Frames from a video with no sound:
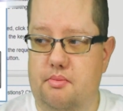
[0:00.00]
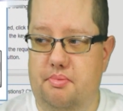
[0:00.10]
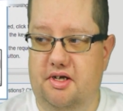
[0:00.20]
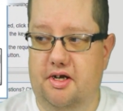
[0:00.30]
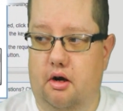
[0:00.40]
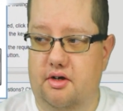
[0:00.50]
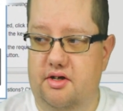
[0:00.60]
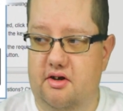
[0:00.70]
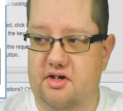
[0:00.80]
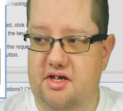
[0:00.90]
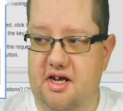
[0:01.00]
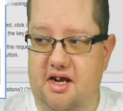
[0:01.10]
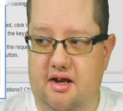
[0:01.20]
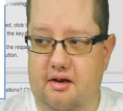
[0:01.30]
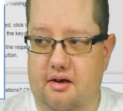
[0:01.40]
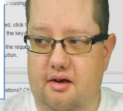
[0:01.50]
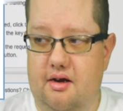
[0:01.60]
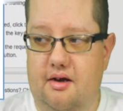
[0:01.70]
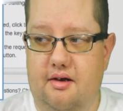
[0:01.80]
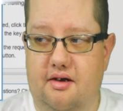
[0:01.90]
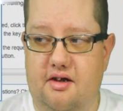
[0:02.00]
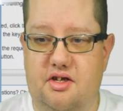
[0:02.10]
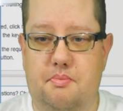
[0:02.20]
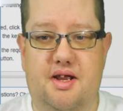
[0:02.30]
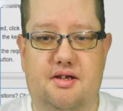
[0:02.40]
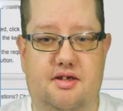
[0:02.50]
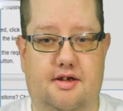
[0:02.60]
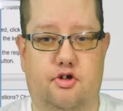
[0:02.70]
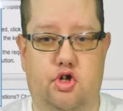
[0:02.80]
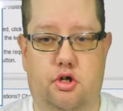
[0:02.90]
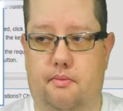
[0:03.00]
but they'll also see this message.